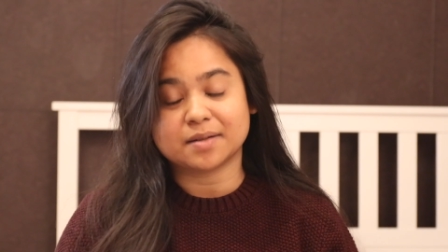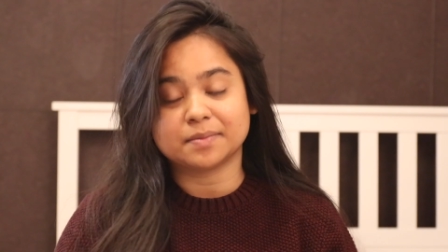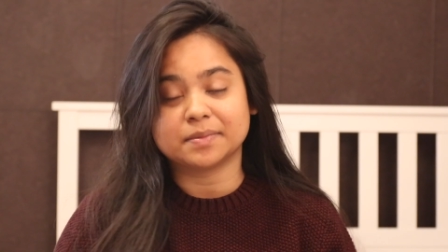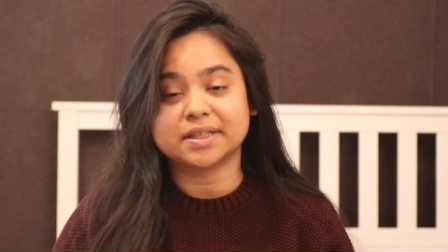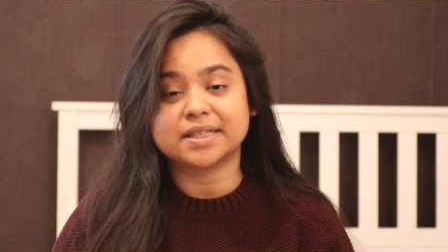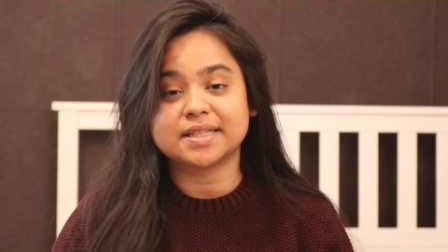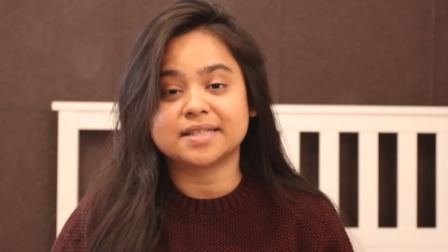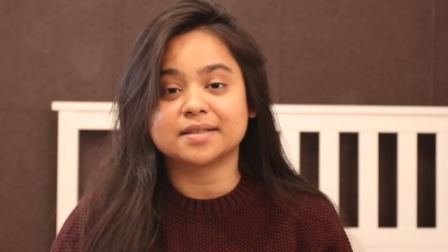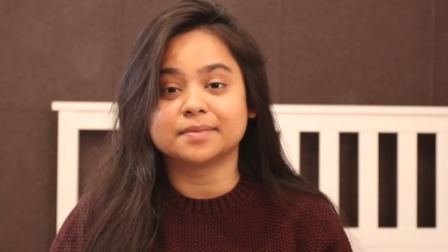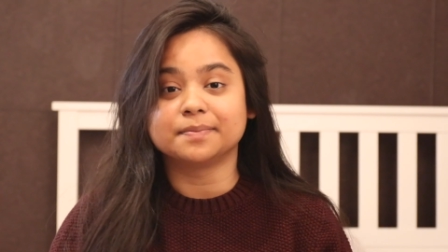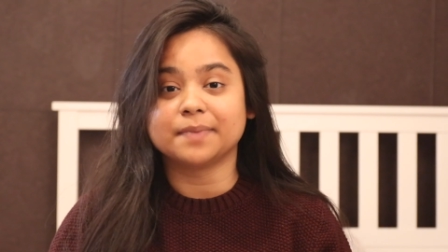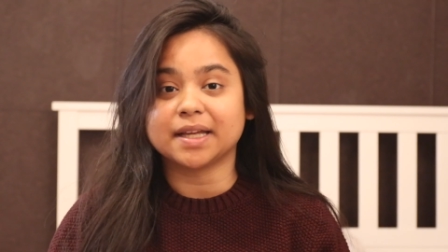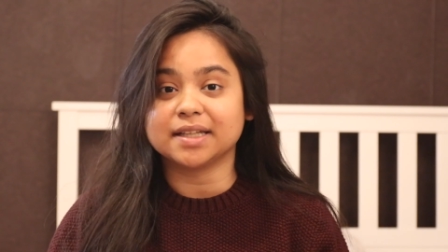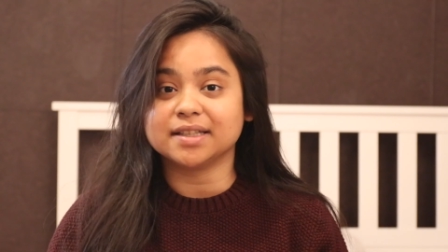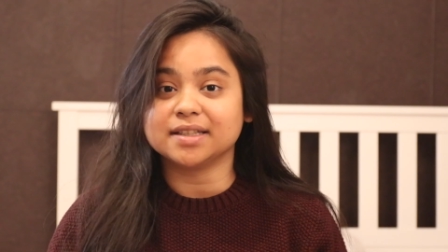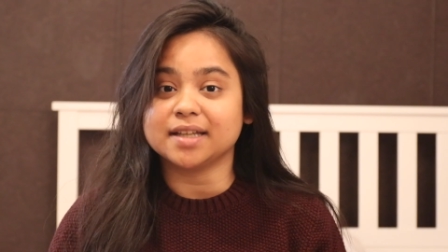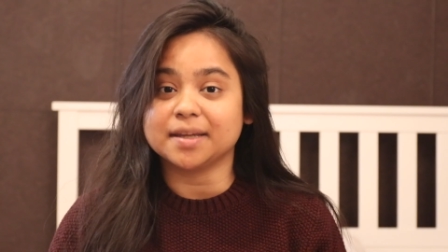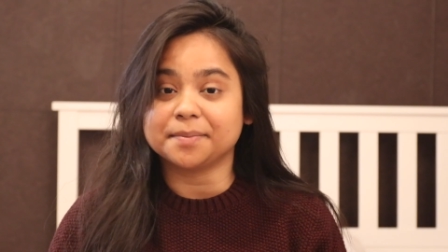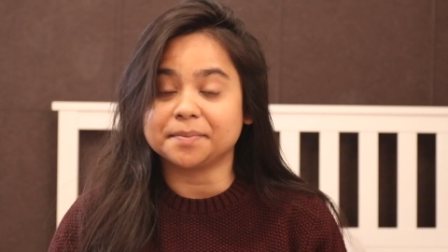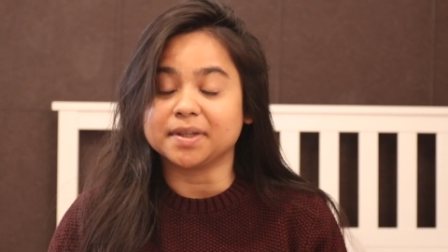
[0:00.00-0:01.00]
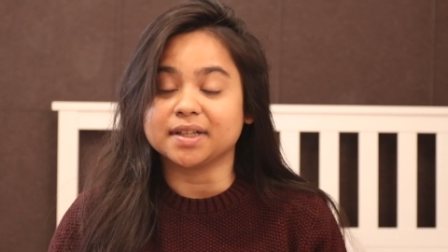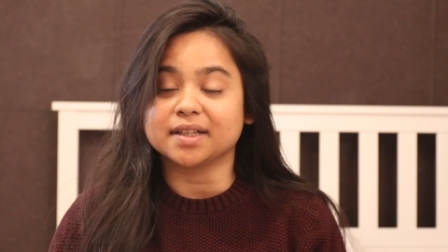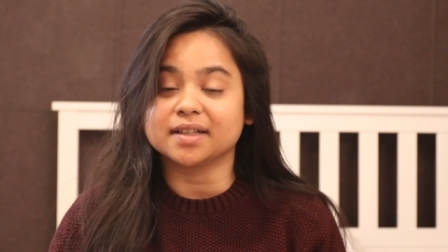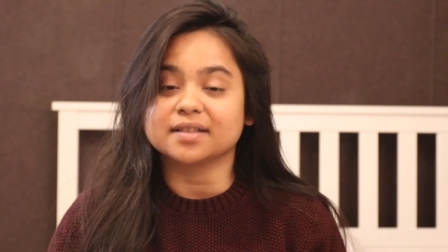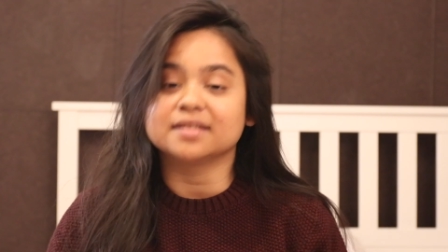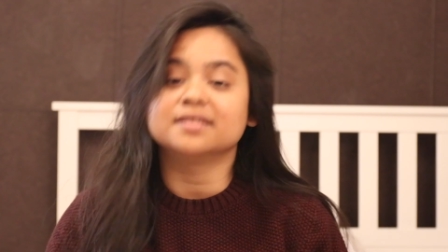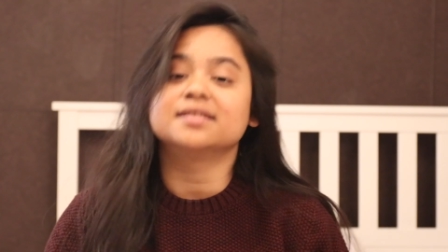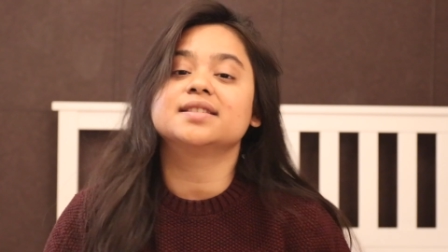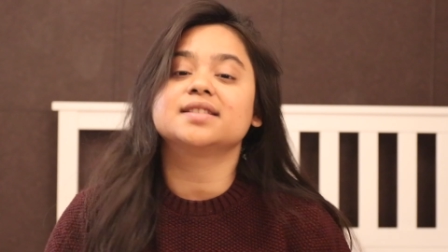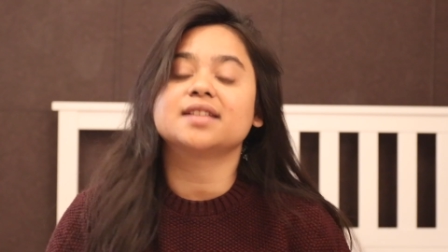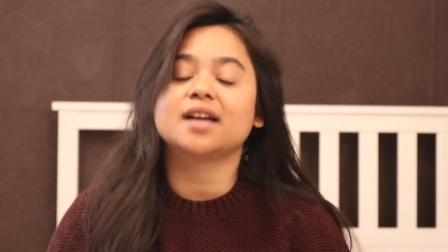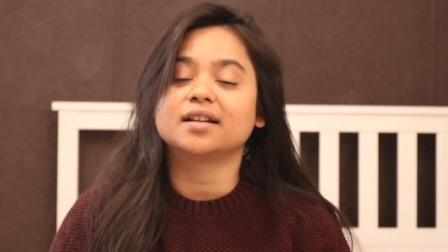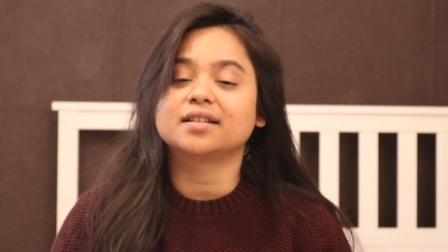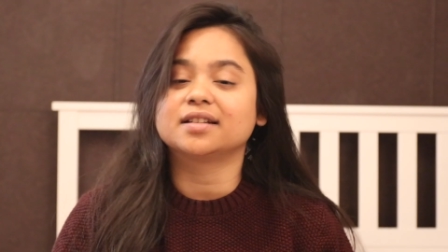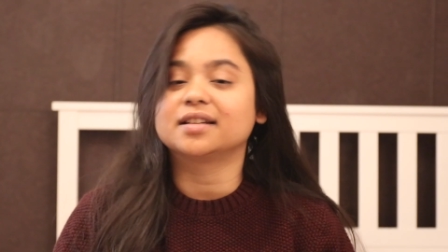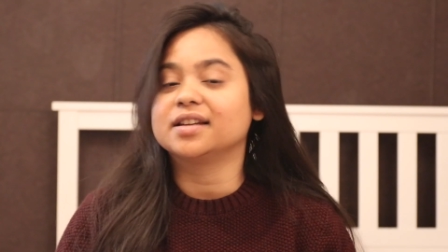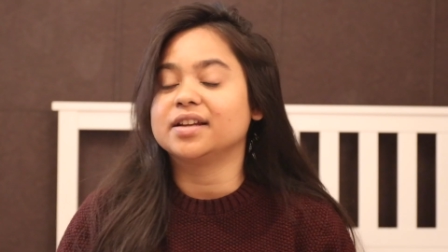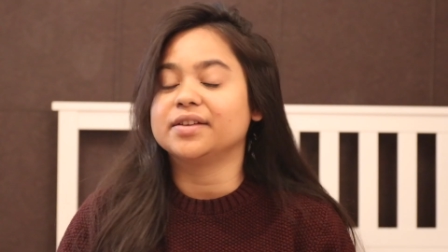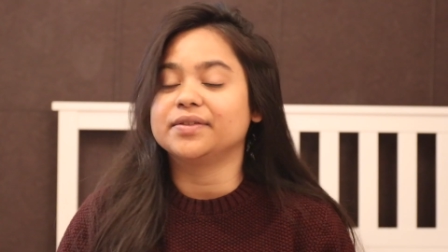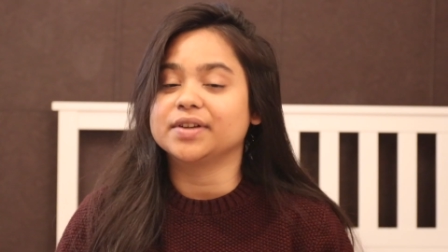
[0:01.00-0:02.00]
amidst a pandemic and
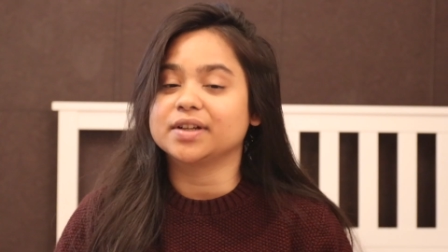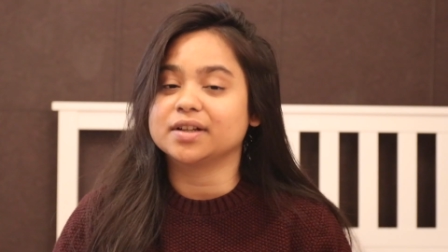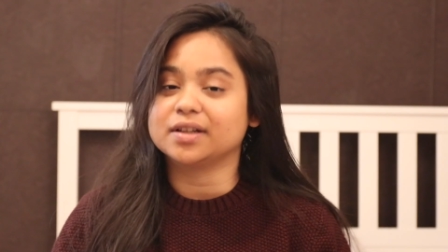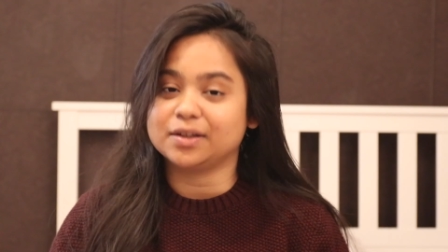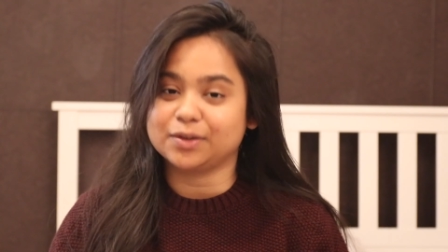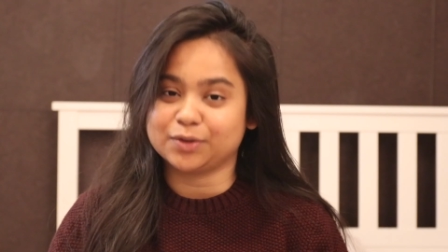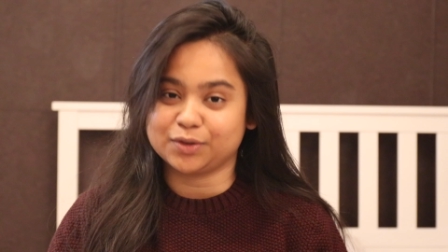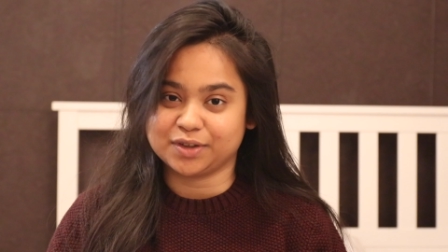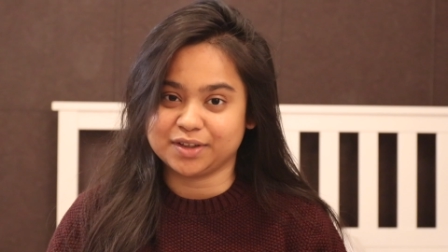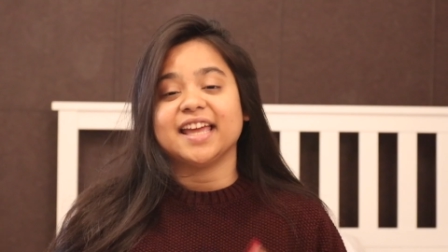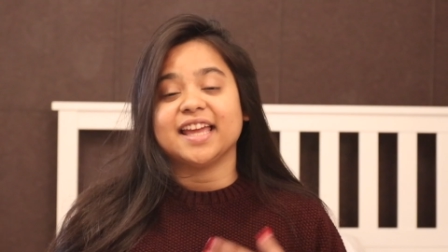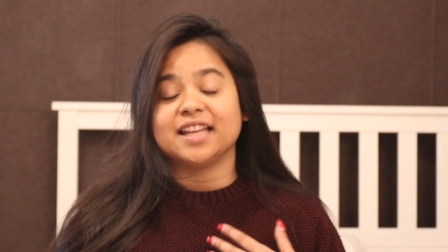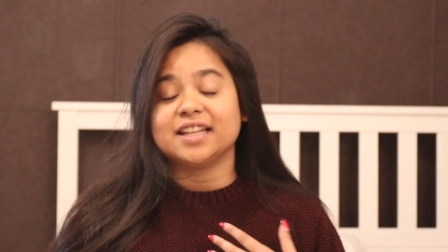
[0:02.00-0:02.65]
started living alone.